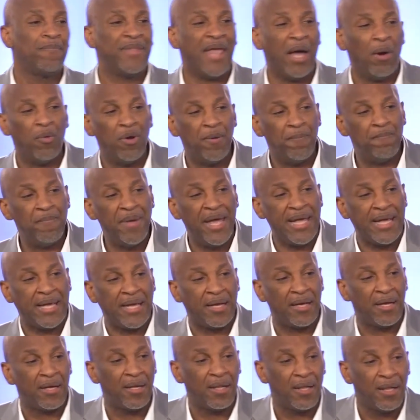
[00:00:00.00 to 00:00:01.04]
That would make
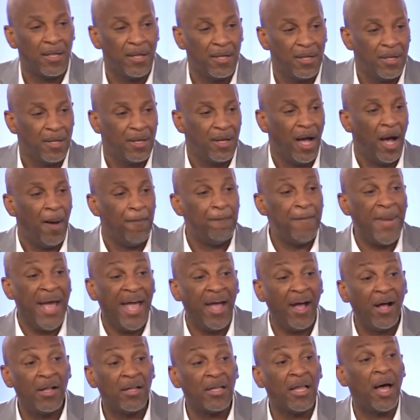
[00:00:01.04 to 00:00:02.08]
a
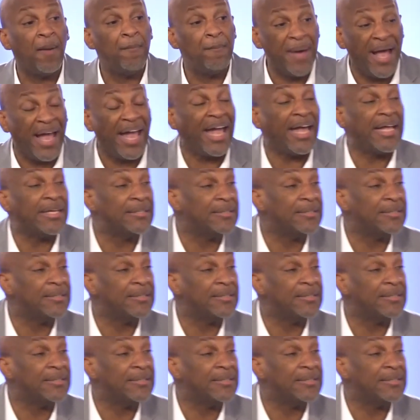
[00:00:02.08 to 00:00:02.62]
male a man.